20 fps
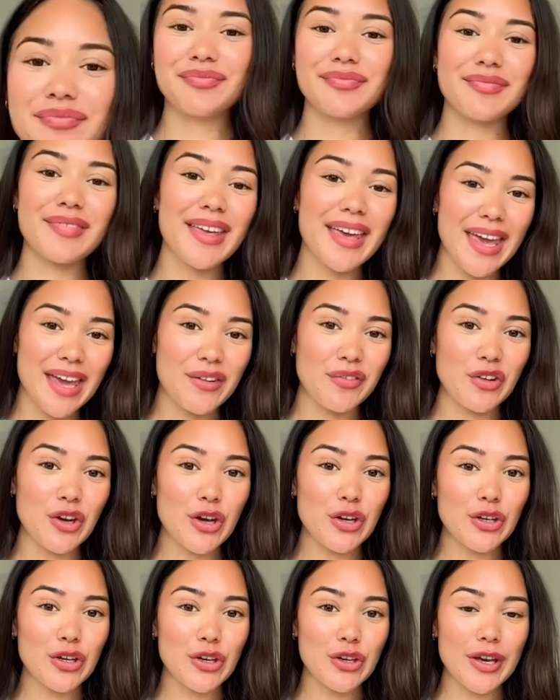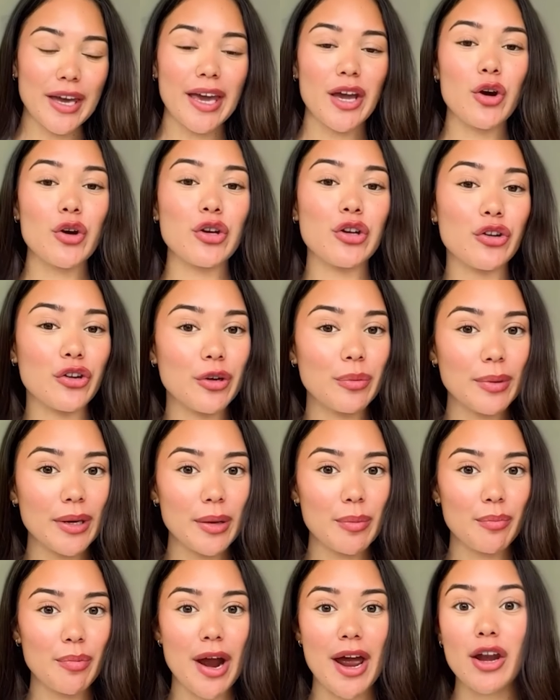If your video looks and sounds
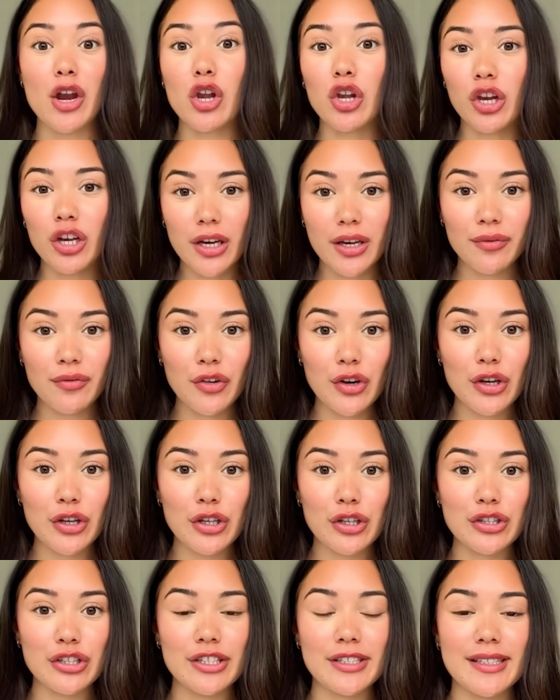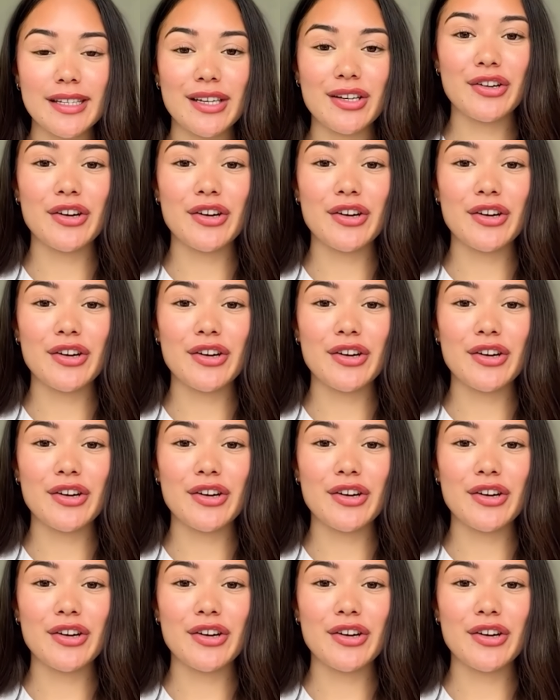like every other video, the